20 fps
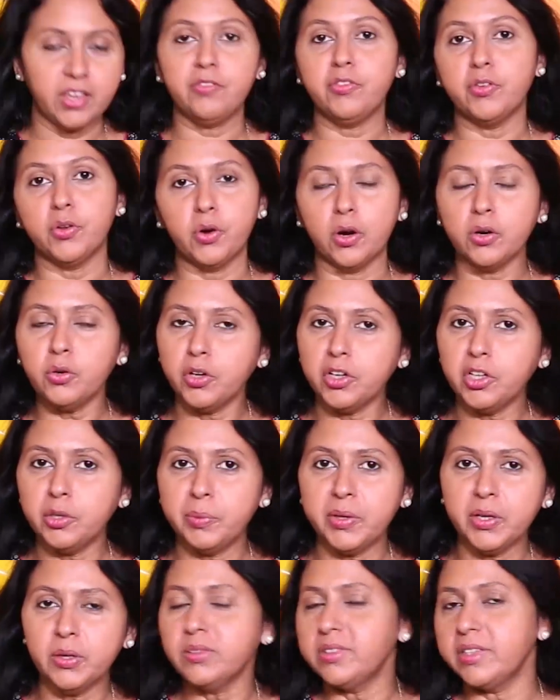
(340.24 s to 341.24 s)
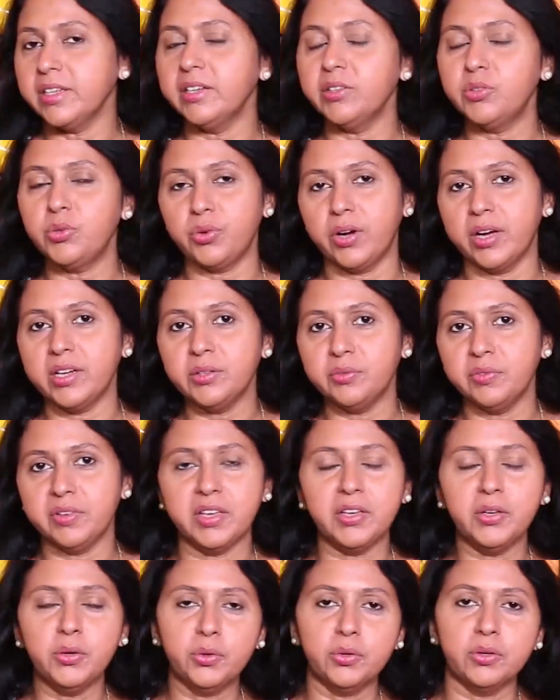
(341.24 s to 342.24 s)
If you're not going to be using it right away,
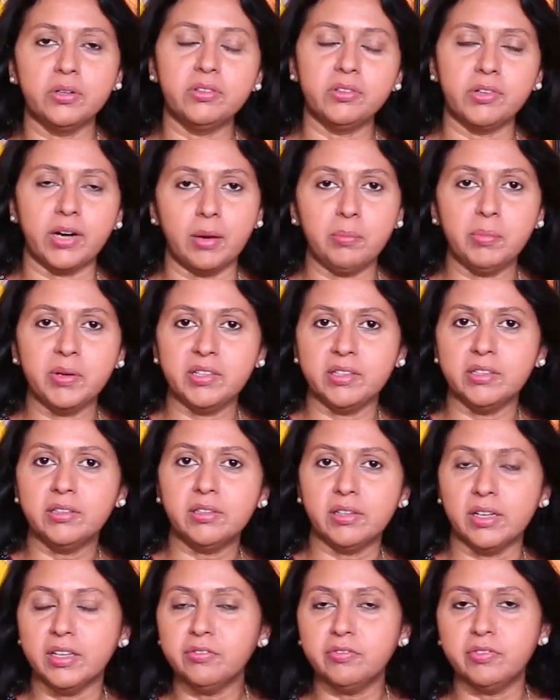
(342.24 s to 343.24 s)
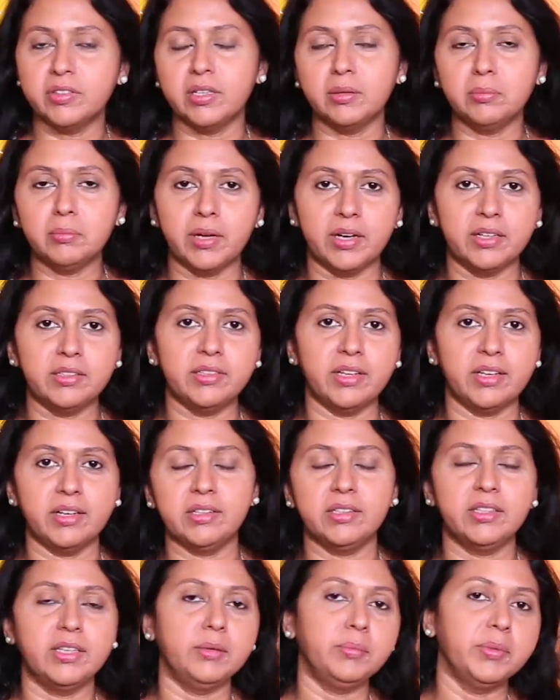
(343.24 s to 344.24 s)
you could wrap it in cling film and then
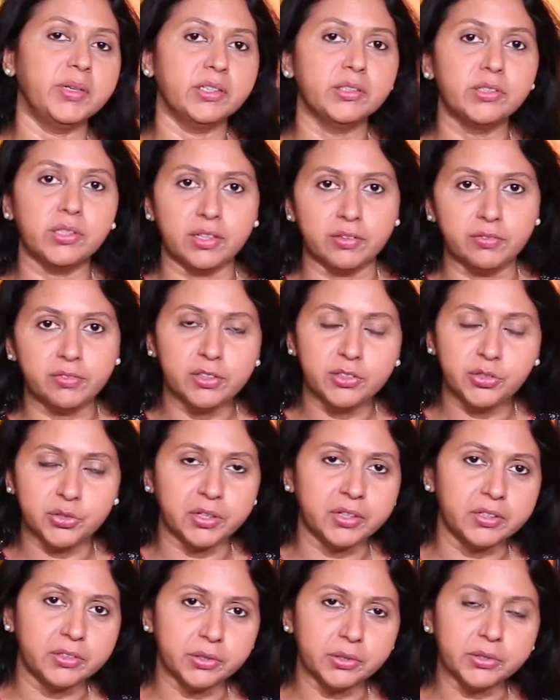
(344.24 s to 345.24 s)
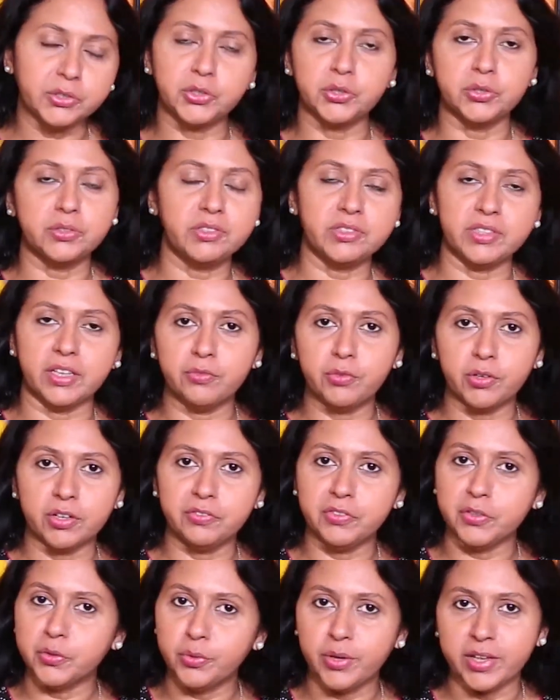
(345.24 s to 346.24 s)
keep it in the refrigerator. It should stay for a
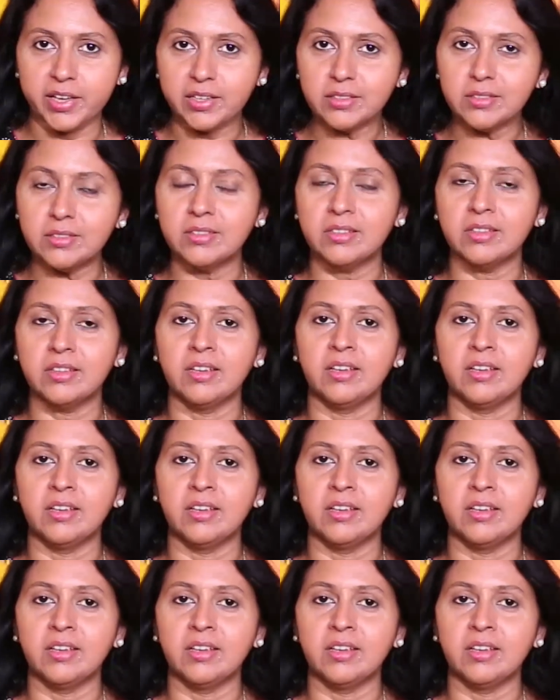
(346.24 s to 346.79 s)
few days.